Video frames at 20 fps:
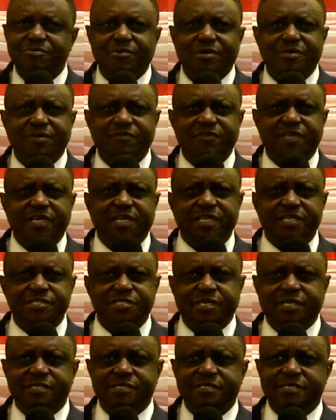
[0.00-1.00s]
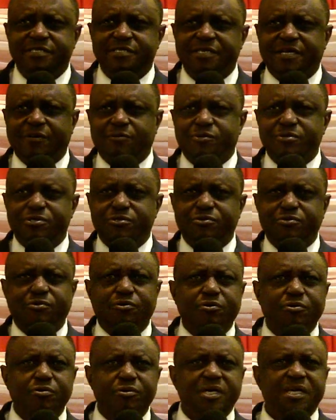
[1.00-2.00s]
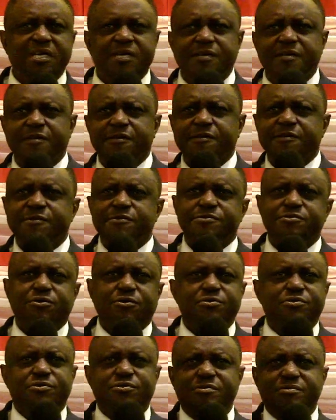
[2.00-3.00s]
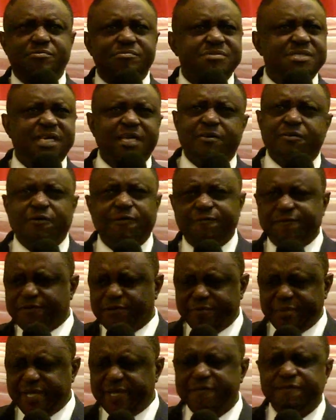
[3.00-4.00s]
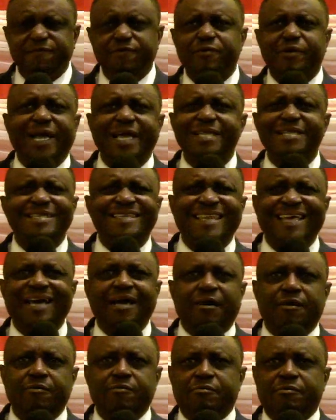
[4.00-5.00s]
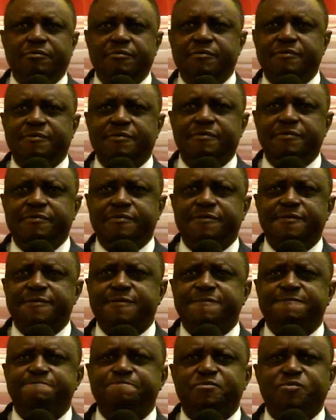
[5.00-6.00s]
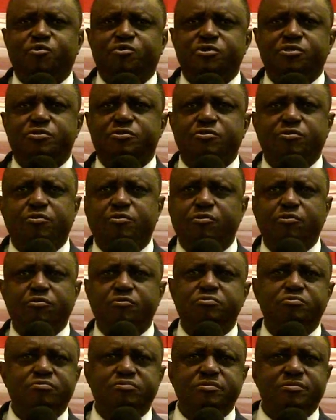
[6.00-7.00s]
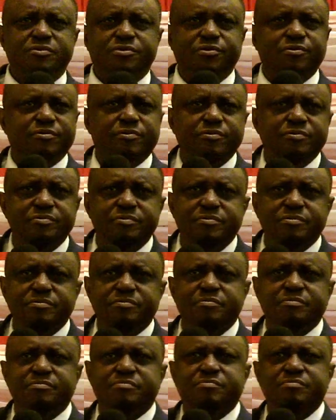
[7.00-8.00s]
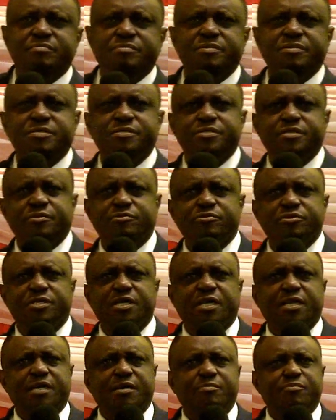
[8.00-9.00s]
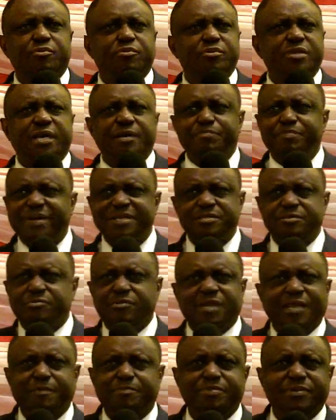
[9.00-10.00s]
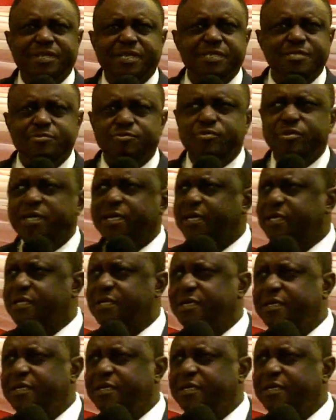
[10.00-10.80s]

one of the angels. He said, I want you to go, just take off from heaven right now. I want you to go to Jerusalem, that particular place where